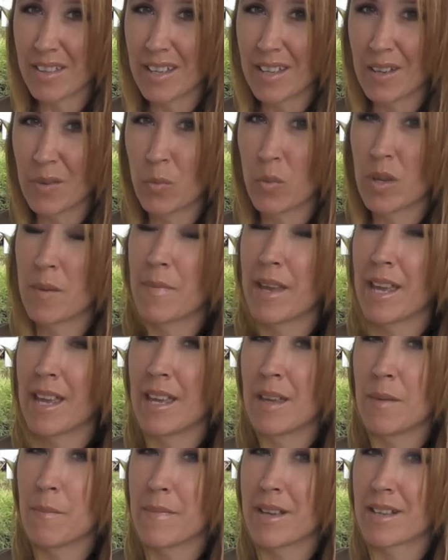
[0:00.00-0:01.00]
then we
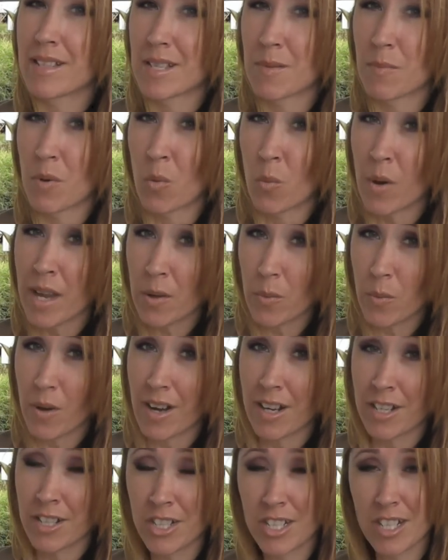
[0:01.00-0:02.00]
may mix up a
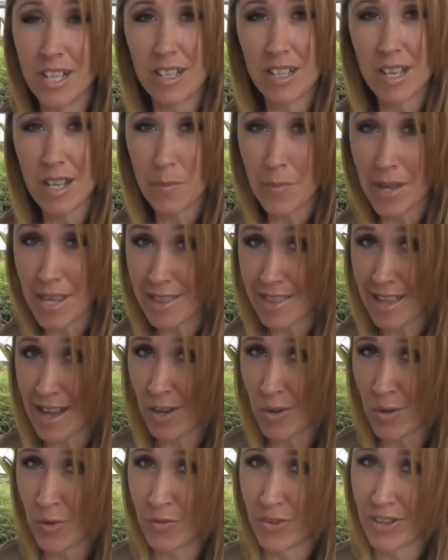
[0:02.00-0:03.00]
whitewash and kind of paint
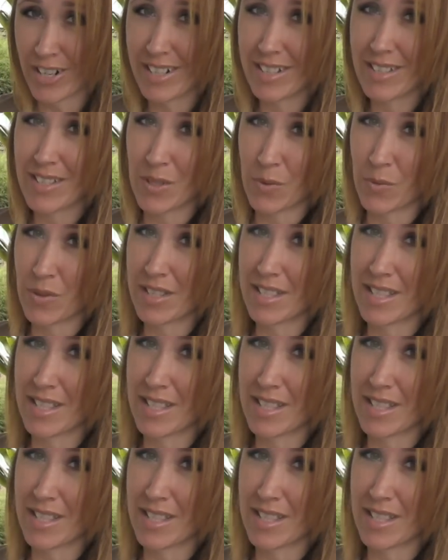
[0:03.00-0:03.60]
that over it. So we'll